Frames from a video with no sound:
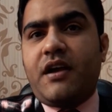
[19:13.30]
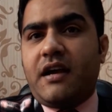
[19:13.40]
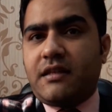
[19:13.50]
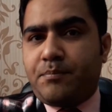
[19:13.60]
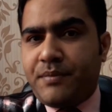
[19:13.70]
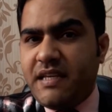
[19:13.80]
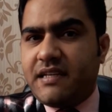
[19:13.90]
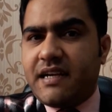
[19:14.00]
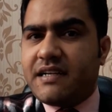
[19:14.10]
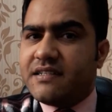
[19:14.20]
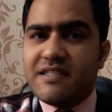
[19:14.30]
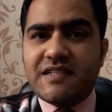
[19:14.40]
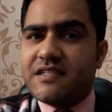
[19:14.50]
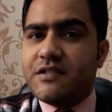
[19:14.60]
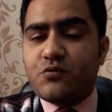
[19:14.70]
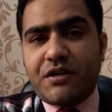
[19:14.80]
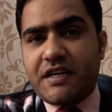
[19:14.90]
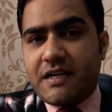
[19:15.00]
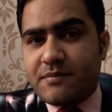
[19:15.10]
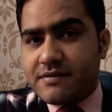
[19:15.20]
And the peak rate in GST is
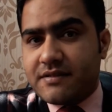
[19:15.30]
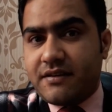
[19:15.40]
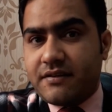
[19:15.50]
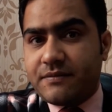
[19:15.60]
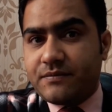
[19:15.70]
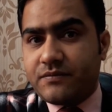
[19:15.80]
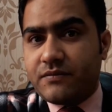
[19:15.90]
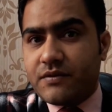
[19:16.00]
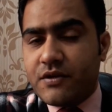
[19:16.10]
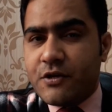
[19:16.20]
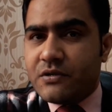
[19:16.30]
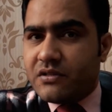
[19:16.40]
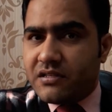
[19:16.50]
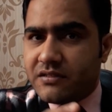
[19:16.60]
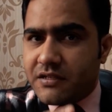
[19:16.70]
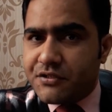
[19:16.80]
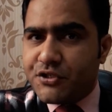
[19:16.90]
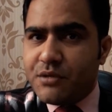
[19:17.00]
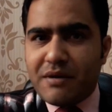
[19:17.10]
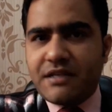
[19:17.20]
28%. So the
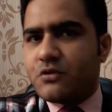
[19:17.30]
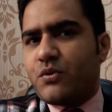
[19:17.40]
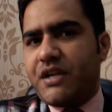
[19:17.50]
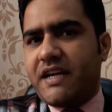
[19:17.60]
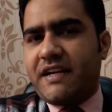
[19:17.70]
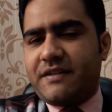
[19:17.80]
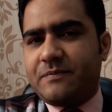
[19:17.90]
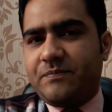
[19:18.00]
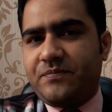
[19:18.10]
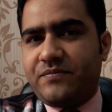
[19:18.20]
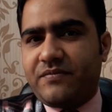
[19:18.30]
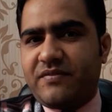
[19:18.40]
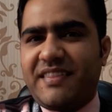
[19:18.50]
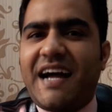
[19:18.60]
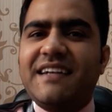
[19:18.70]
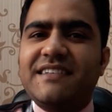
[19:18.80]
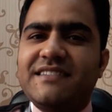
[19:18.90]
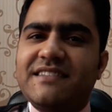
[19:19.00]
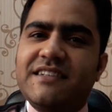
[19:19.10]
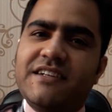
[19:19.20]
60 minus 28, that
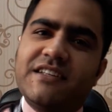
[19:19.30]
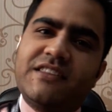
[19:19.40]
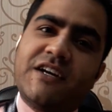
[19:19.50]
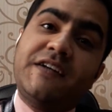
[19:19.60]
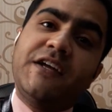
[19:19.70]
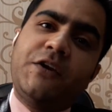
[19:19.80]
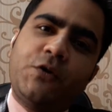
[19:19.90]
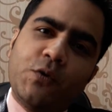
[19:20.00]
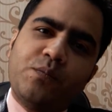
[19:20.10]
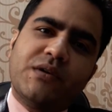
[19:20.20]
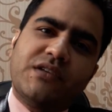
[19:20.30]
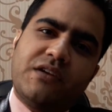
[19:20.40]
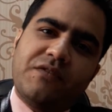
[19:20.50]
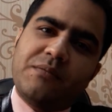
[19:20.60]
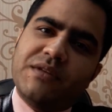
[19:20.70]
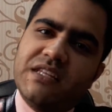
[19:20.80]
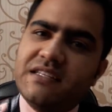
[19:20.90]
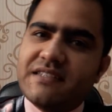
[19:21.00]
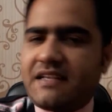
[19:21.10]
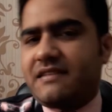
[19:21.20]
32% will be the
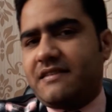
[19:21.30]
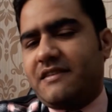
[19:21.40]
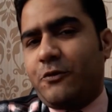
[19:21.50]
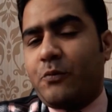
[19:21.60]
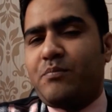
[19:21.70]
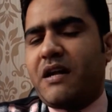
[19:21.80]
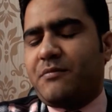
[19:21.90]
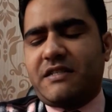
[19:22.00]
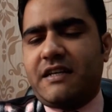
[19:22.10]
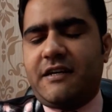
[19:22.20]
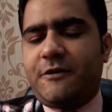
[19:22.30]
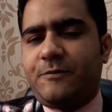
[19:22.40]
cess on pan masala.